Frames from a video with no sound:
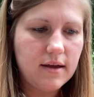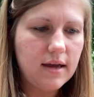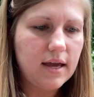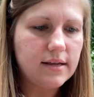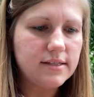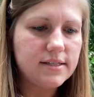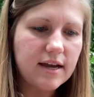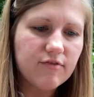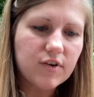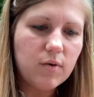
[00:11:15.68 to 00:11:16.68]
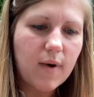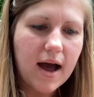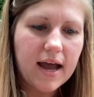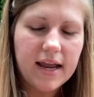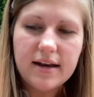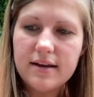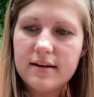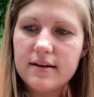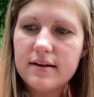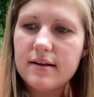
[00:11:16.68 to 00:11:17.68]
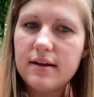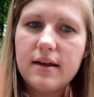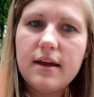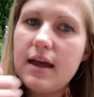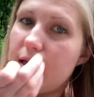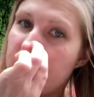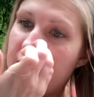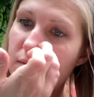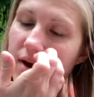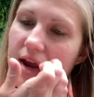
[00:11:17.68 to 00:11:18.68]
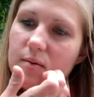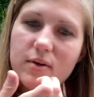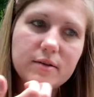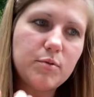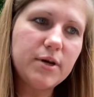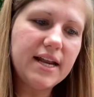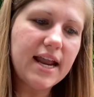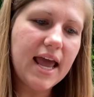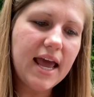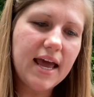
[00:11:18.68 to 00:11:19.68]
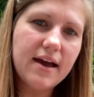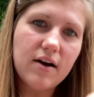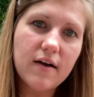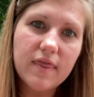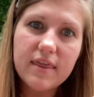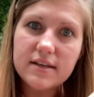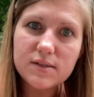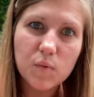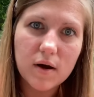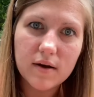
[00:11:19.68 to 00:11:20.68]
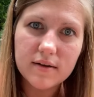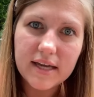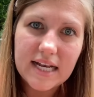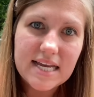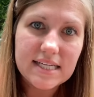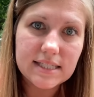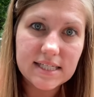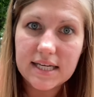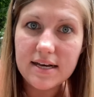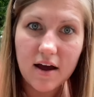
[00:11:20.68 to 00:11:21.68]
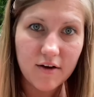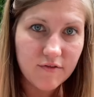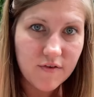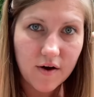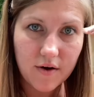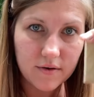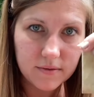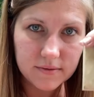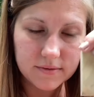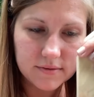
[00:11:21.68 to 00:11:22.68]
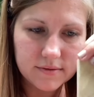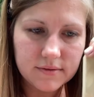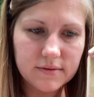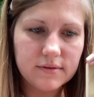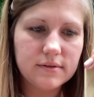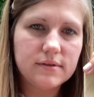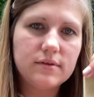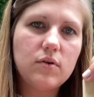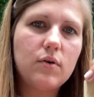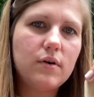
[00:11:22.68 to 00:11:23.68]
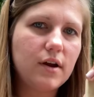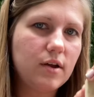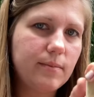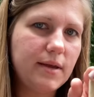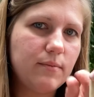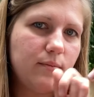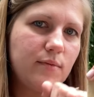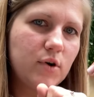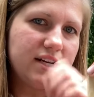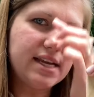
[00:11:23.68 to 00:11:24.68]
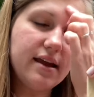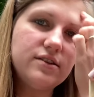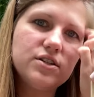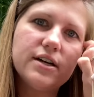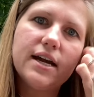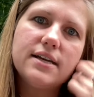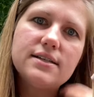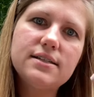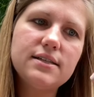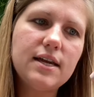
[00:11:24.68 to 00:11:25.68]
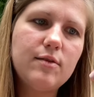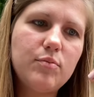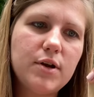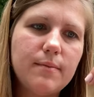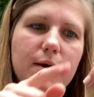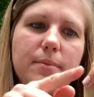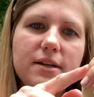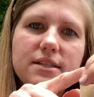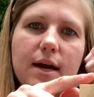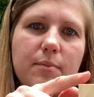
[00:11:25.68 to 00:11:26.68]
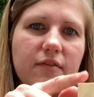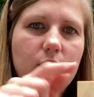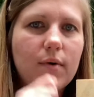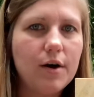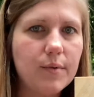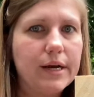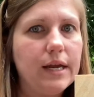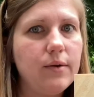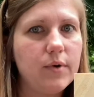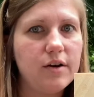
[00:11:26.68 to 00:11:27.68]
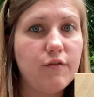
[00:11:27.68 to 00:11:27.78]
and several wide, and they were able to put an egg on this wall and he did not fall. Or he could be more dangerous and put him up on top of a wall where he would